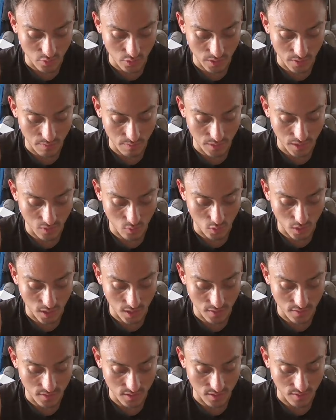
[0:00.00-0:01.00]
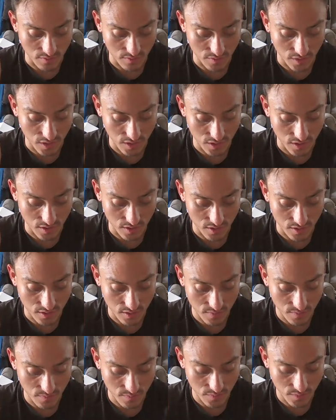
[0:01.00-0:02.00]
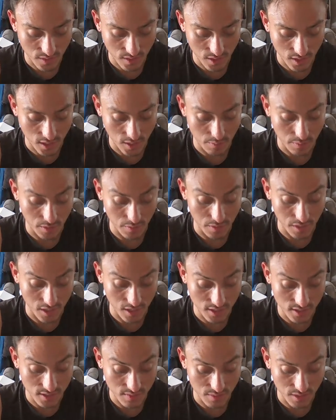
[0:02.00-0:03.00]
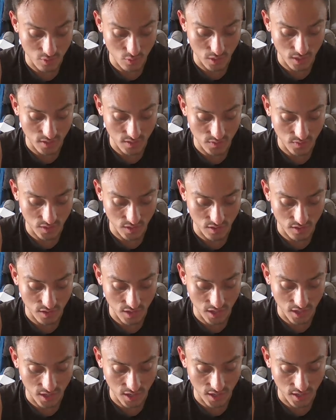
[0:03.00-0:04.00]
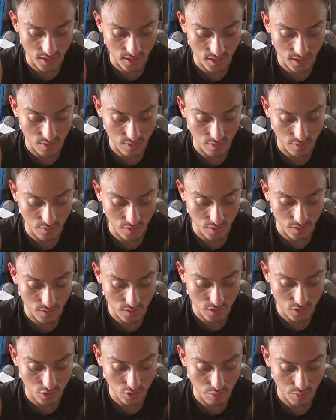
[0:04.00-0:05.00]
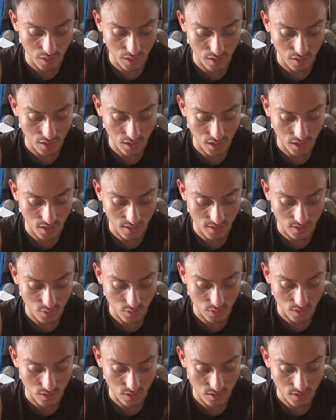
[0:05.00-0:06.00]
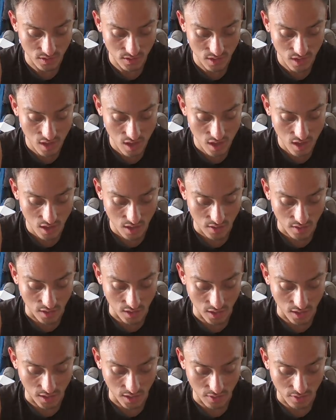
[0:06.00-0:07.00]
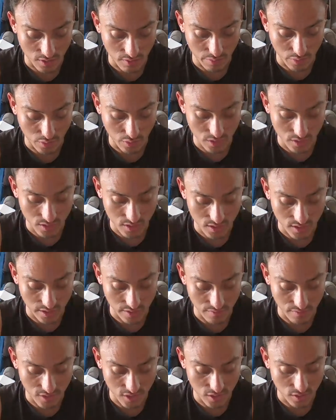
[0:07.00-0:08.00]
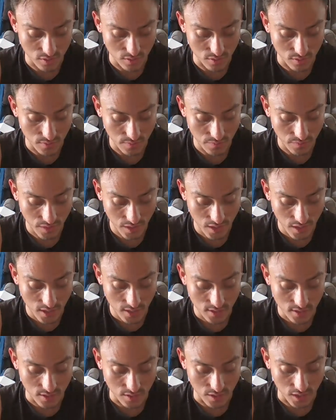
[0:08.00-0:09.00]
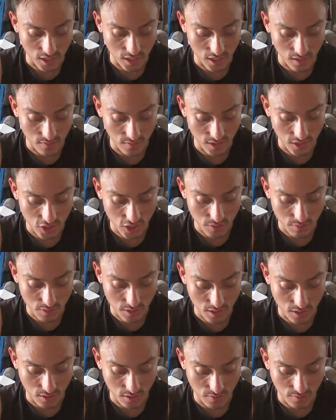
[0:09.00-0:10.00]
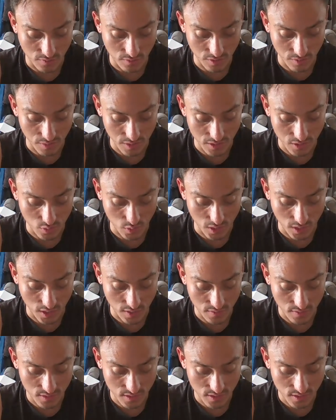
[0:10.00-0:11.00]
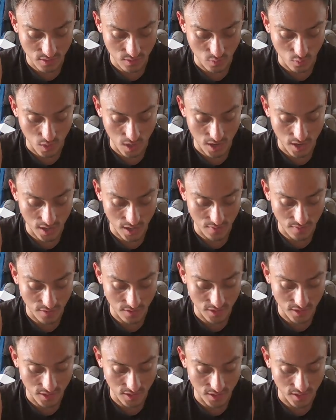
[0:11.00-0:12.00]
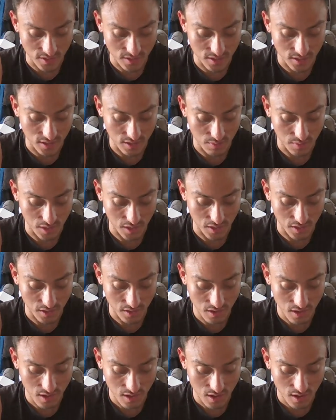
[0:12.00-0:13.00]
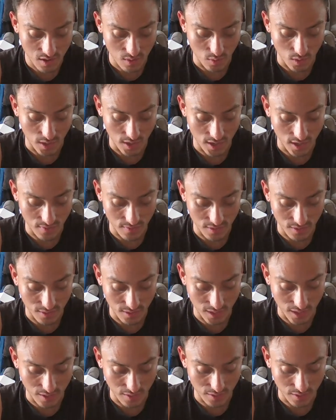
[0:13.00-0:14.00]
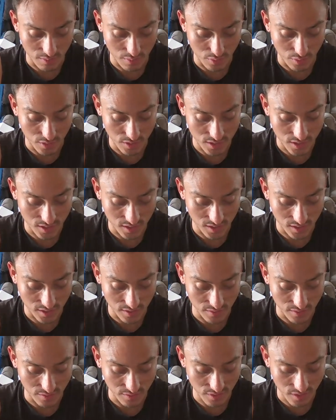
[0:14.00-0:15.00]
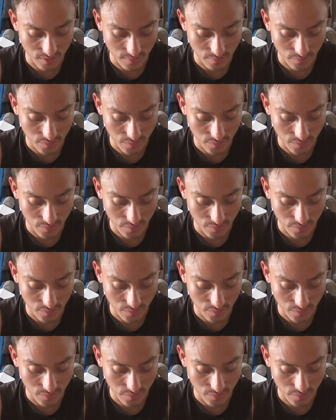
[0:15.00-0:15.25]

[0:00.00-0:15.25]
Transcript: the midwives are feared, but because the midwives feared God, they refused to obey the king's orders. They allowed the boys to live too. So the king of Egypt called for the midwives. "Why have you done this?" he demanded. "Why have you allowed the boys to live?"